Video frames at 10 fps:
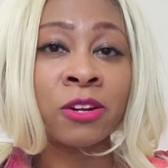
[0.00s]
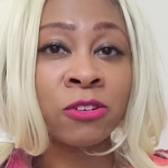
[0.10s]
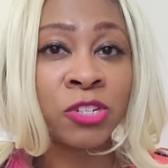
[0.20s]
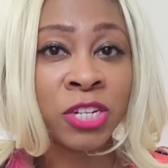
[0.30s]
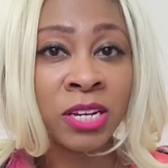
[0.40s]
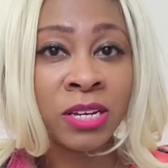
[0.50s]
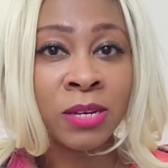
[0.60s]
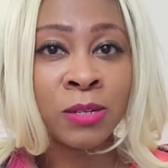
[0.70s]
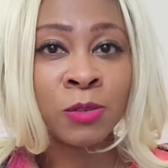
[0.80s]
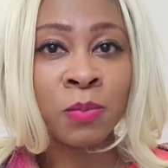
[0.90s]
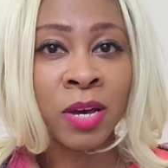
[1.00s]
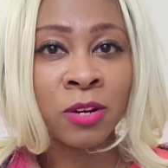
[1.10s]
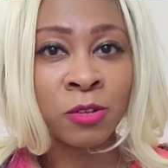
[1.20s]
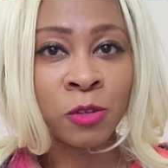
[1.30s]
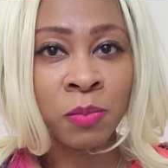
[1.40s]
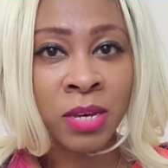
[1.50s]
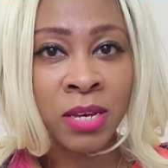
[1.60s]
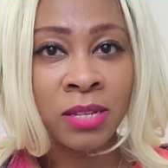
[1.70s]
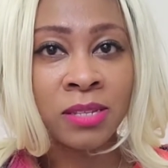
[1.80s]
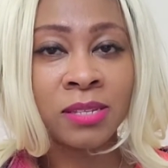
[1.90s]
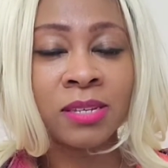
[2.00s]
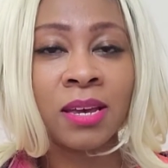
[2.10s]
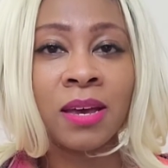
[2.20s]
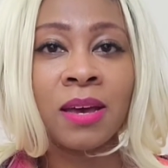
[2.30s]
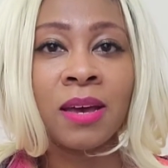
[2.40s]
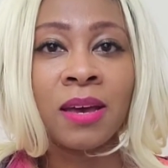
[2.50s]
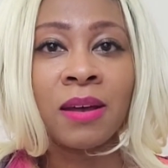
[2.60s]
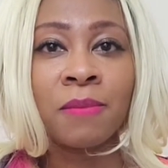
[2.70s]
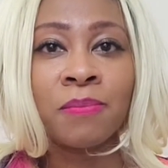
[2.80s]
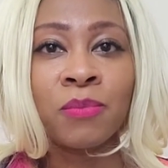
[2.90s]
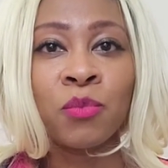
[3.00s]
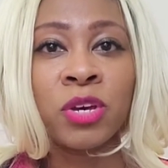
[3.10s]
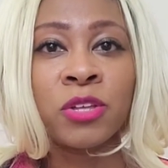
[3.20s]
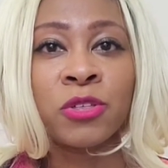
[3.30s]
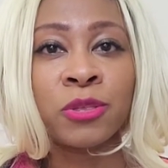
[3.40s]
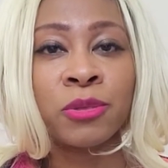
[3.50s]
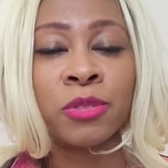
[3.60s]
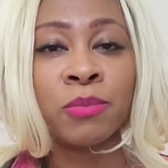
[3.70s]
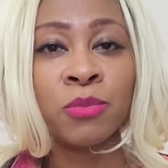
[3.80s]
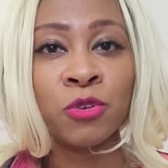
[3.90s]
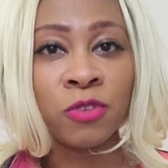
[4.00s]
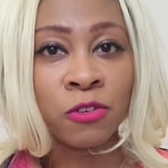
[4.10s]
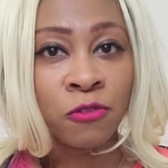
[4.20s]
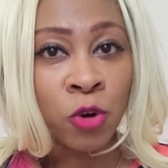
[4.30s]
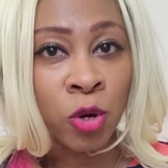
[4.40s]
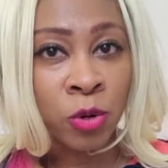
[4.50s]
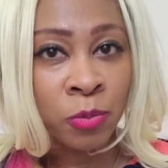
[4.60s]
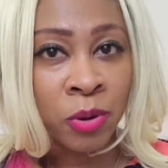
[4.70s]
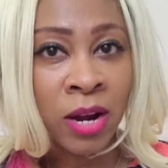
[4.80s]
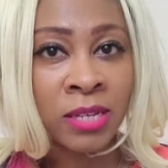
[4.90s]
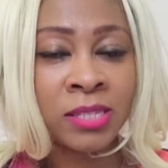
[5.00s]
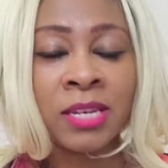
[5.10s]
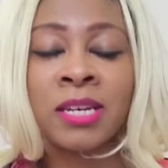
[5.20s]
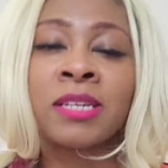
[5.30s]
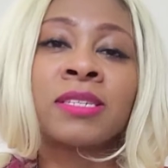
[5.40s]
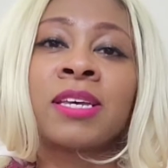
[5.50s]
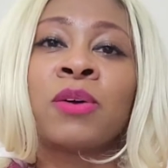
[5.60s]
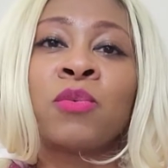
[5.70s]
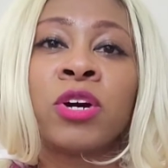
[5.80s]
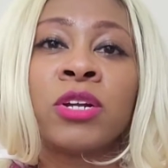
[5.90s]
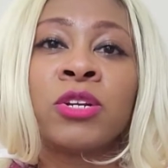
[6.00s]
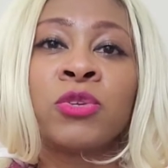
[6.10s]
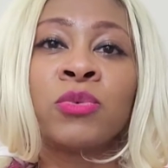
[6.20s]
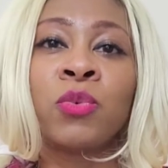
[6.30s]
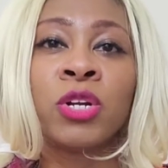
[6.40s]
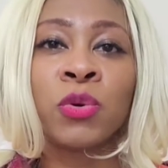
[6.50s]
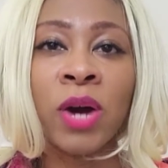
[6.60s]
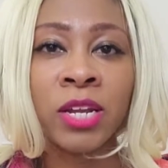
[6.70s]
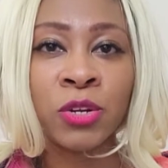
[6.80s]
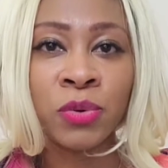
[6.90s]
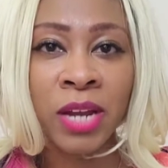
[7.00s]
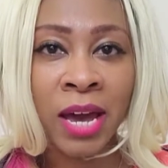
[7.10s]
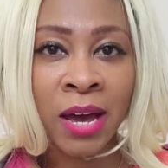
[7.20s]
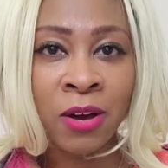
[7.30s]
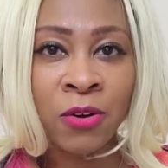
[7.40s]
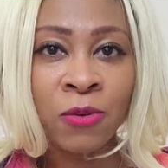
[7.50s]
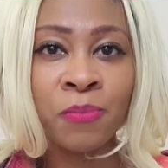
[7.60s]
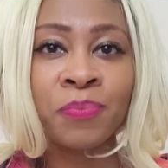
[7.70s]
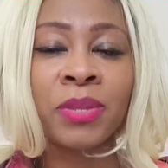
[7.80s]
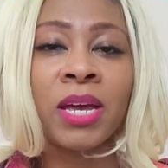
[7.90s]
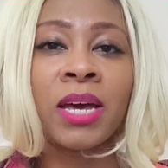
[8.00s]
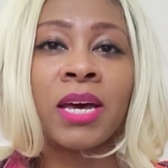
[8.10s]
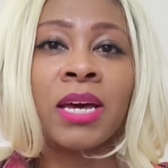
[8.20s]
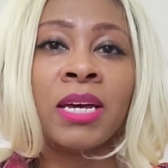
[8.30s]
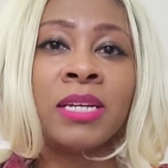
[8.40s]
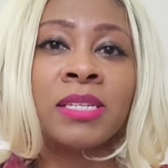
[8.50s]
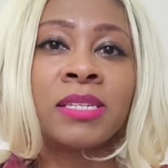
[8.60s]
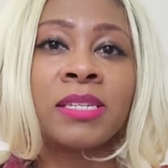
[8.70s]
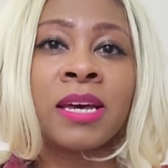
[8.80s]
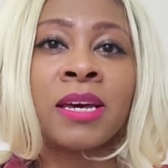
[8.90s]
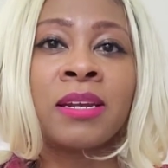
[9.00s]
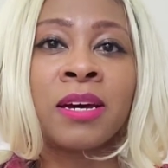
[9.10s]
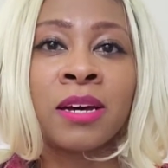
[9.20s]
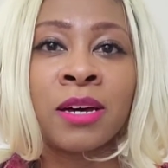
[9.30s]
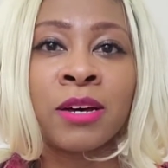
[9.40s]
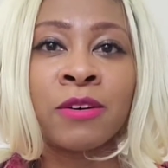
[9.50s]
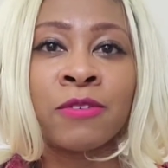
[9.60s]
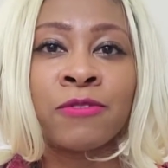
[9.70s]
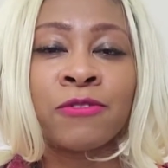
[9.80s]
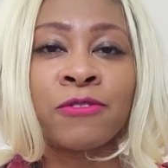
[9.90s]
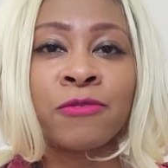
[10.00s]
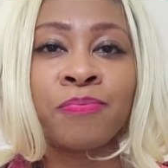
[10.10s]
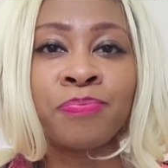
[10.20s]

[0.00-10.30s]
energy is better spent with the moving forward process and what do I do now, instead of